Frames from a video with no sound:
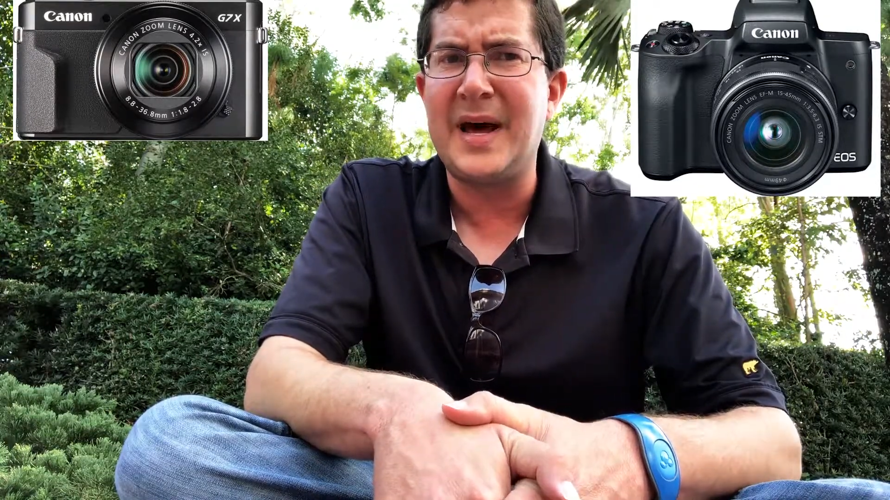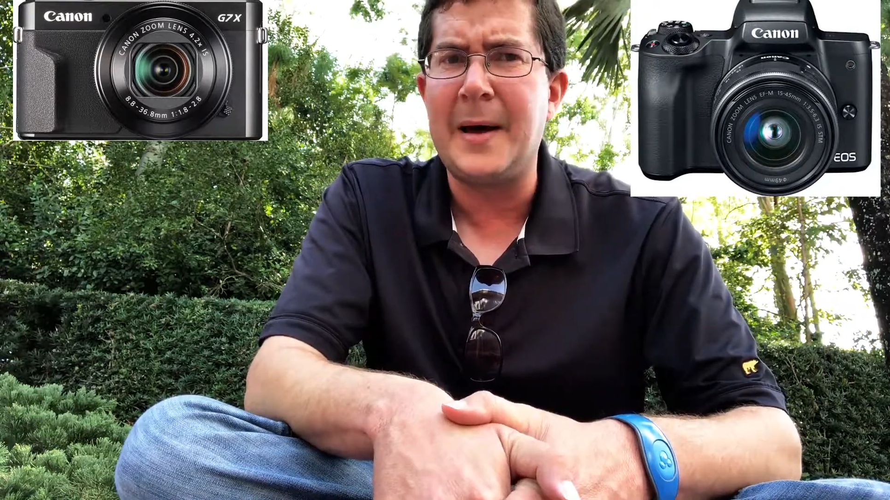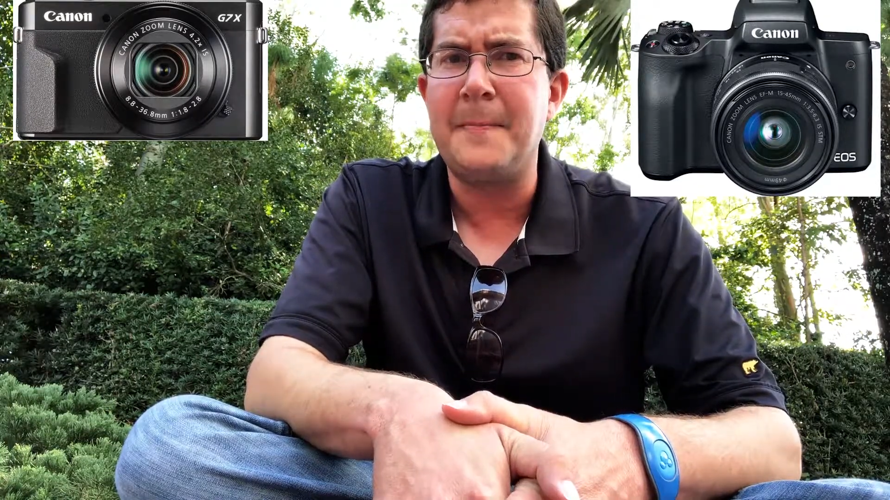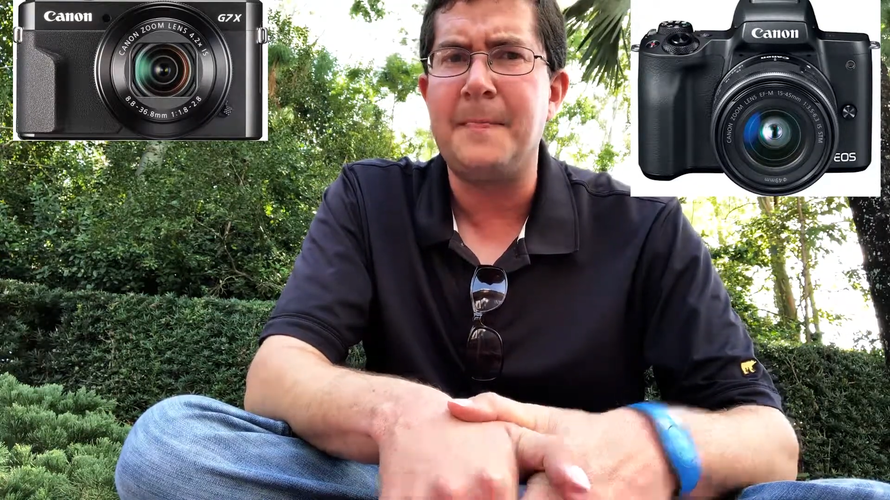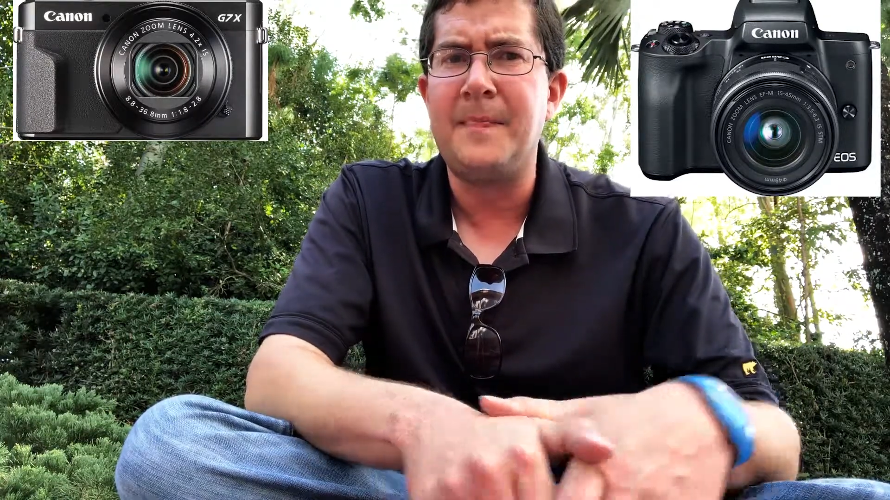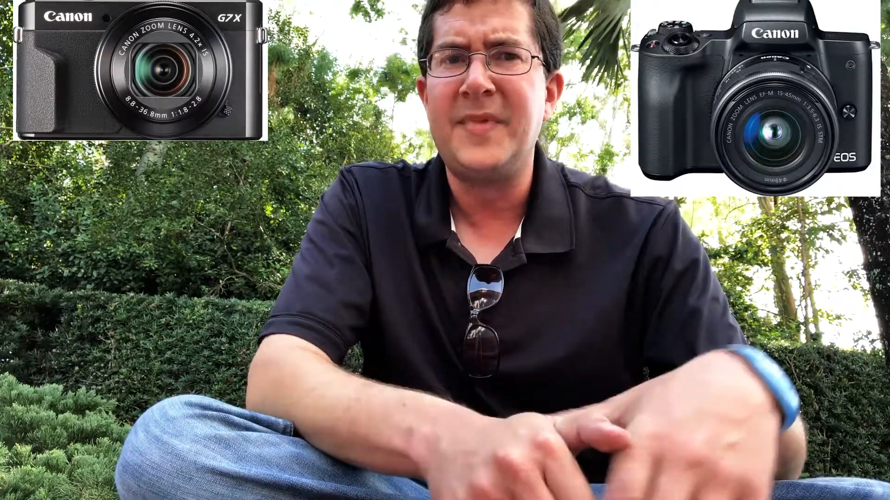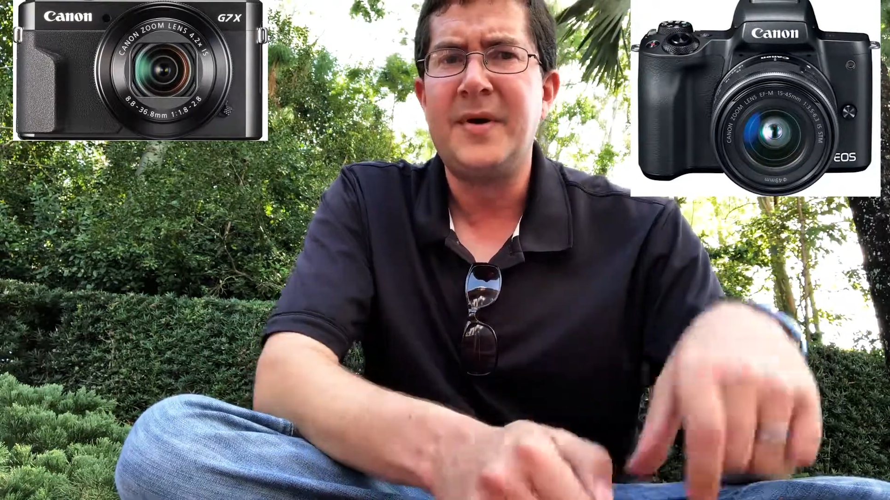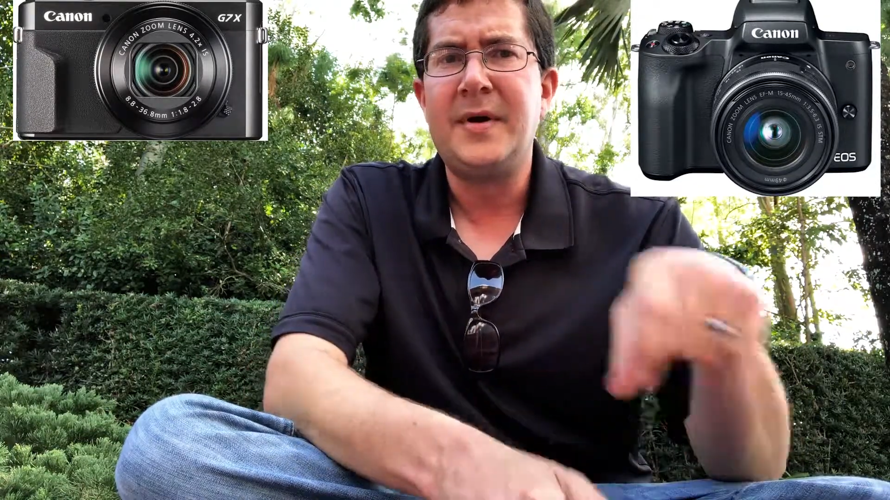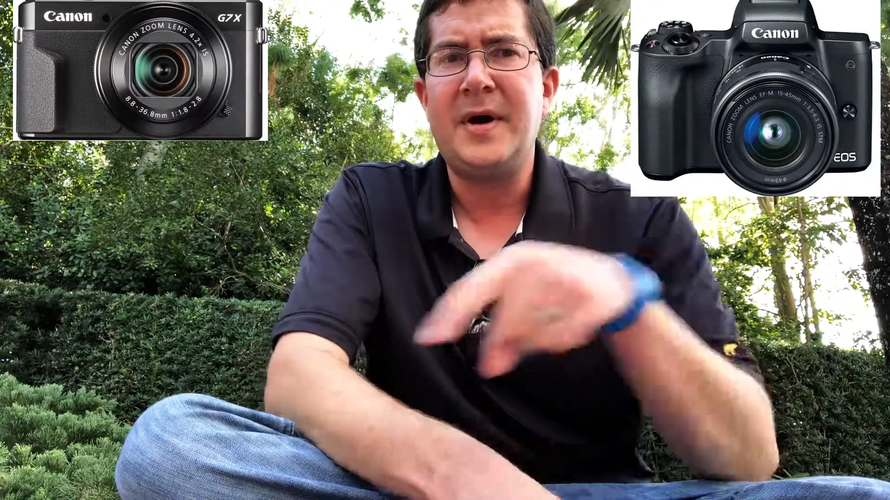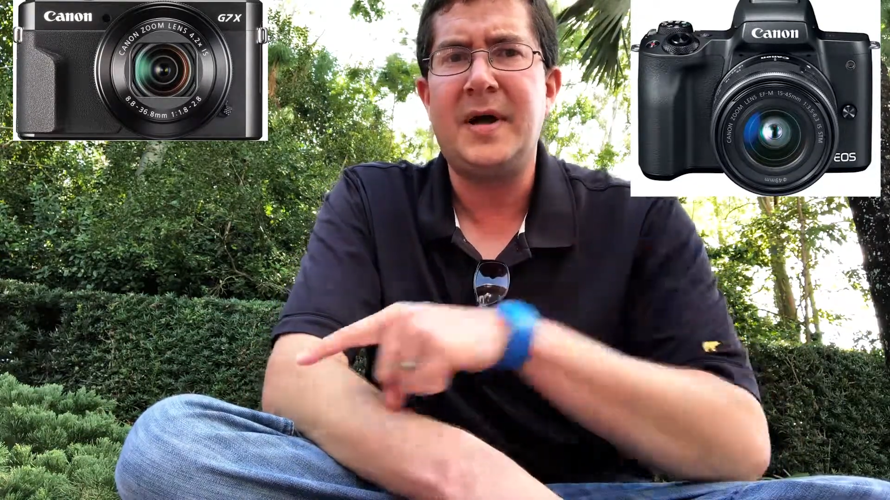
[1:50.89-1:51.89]
that.
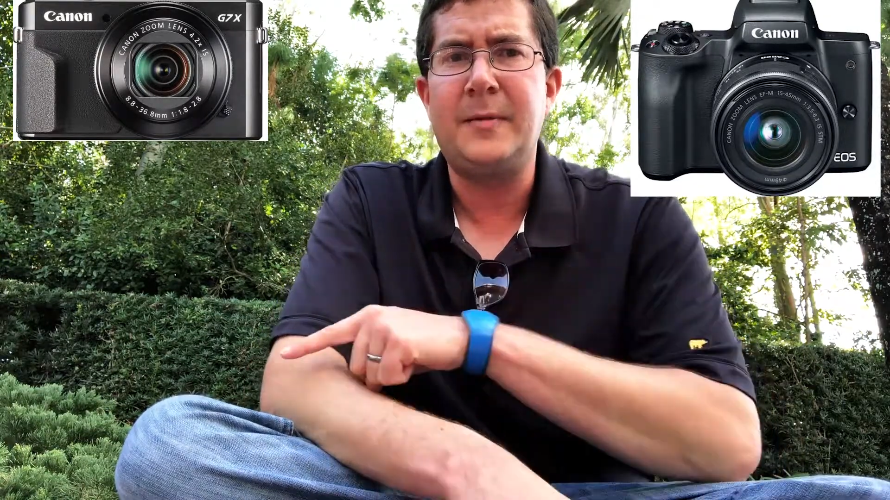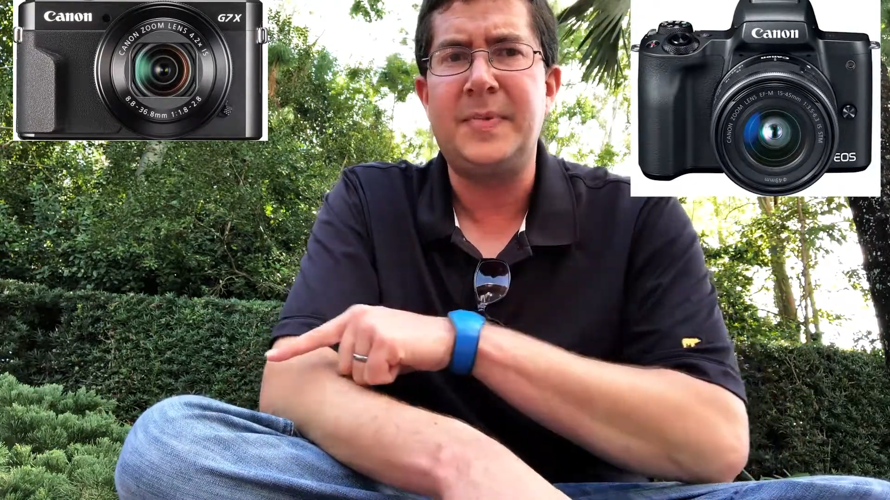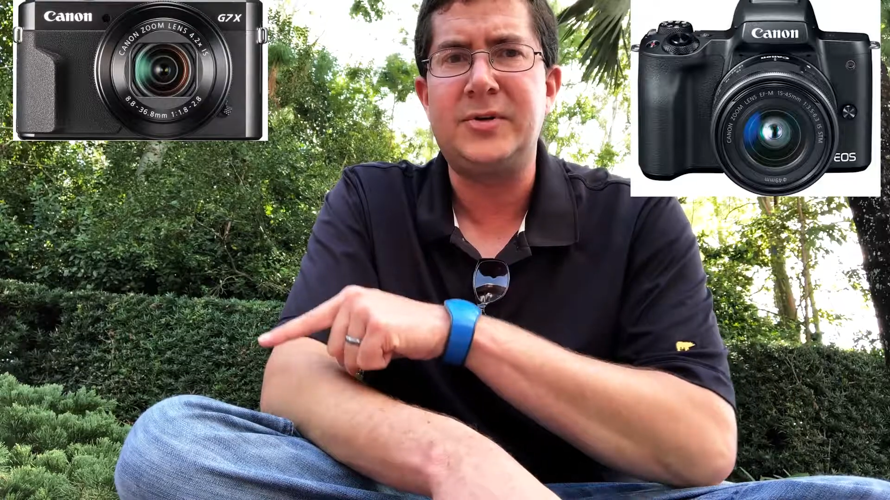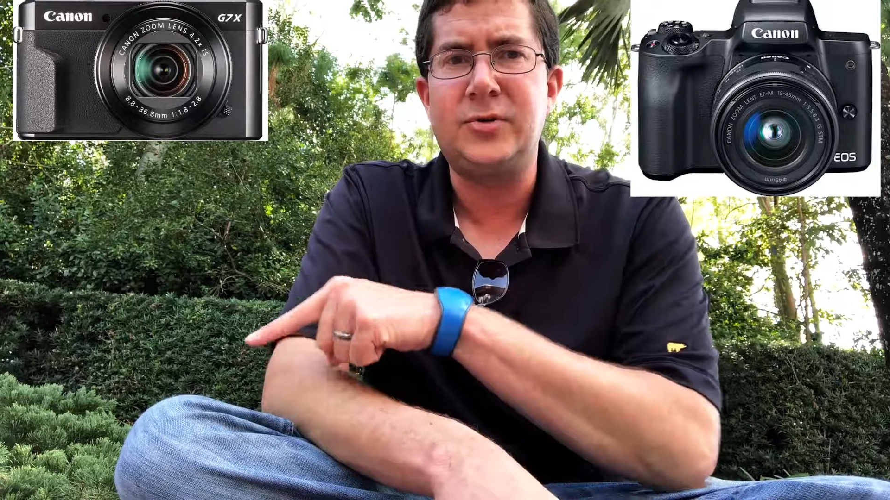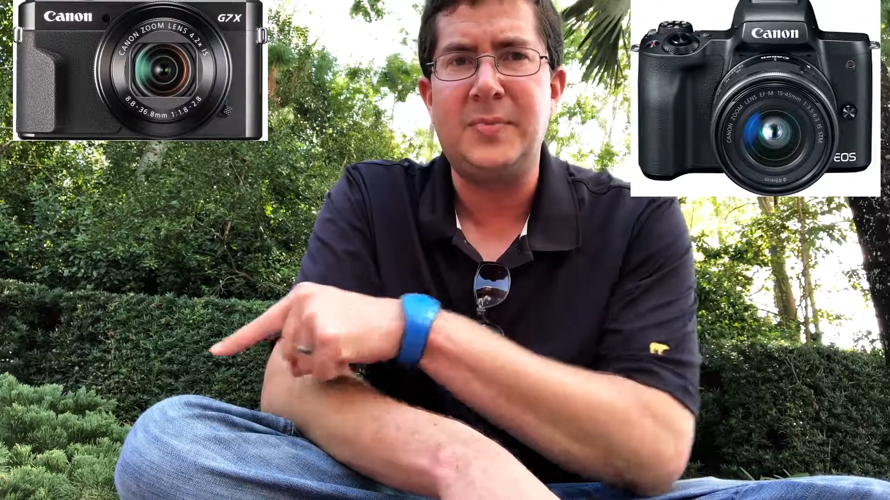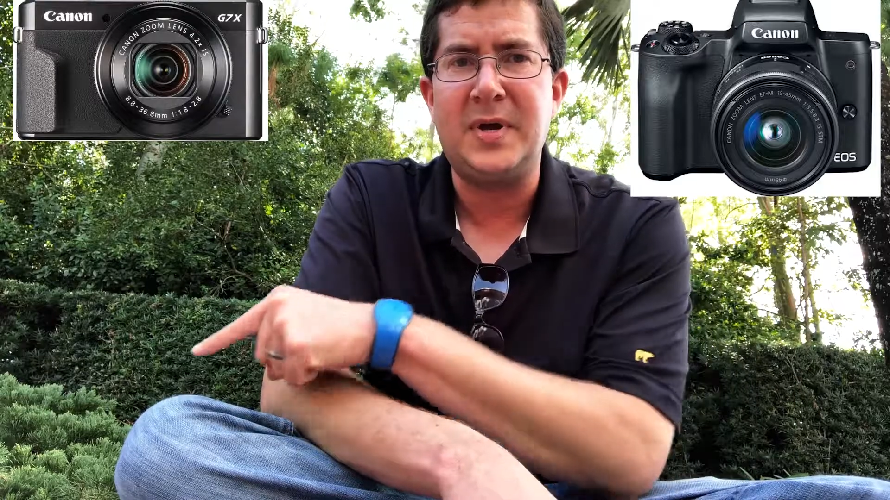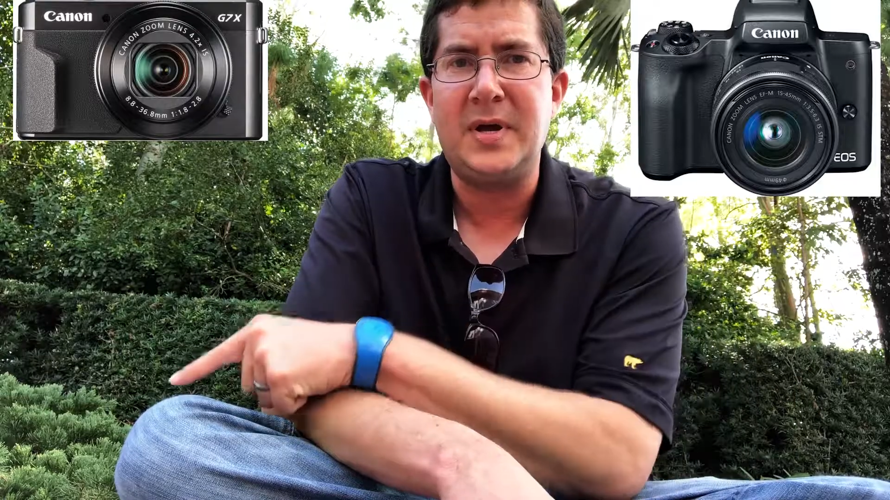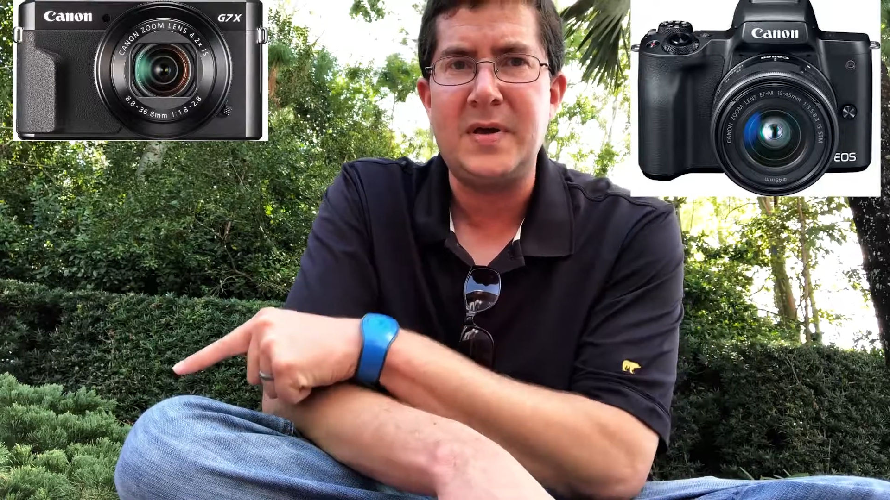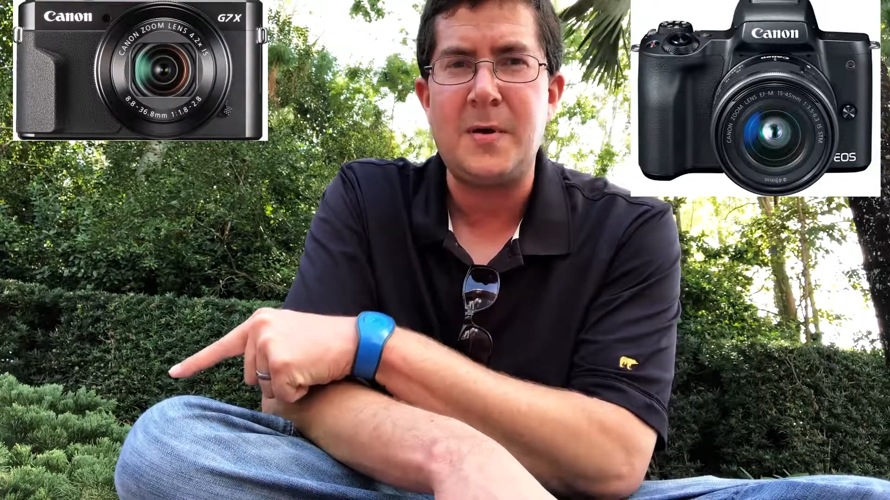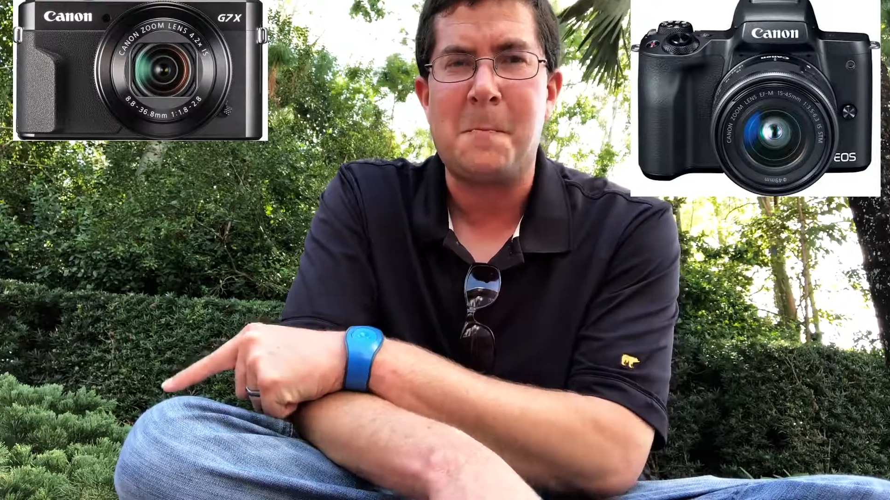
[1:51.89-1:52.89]
And the picture will be
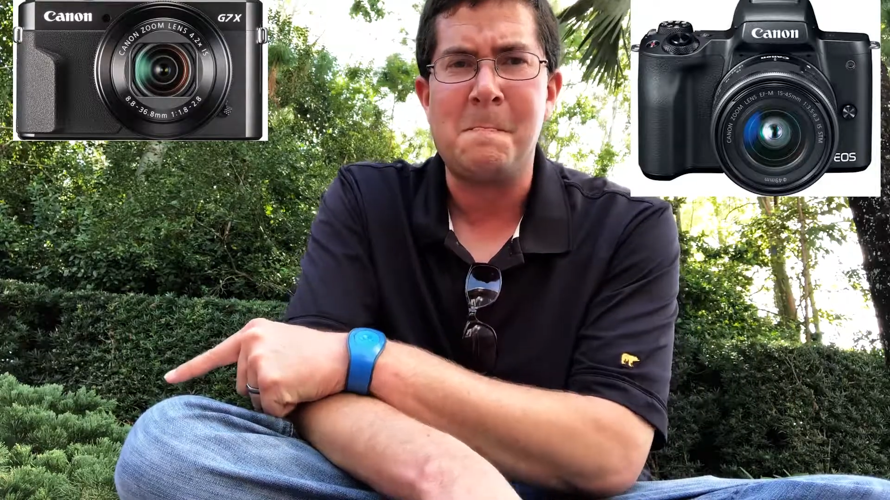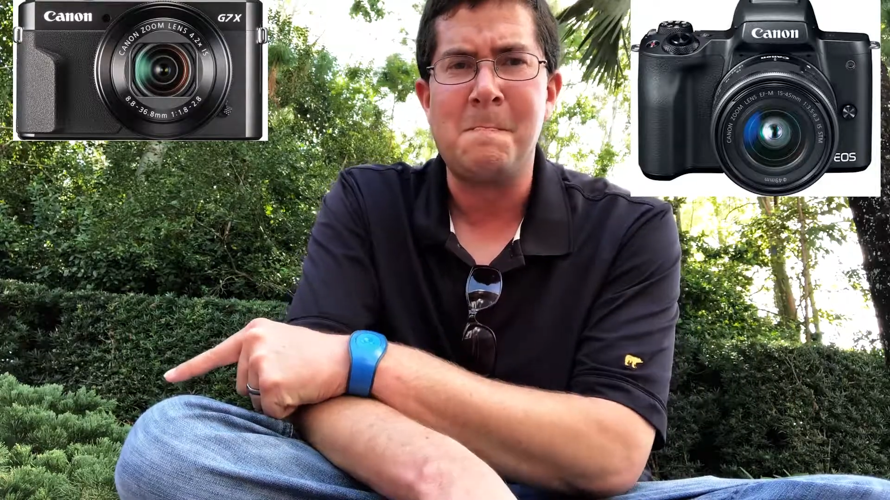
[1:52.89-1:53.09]
here.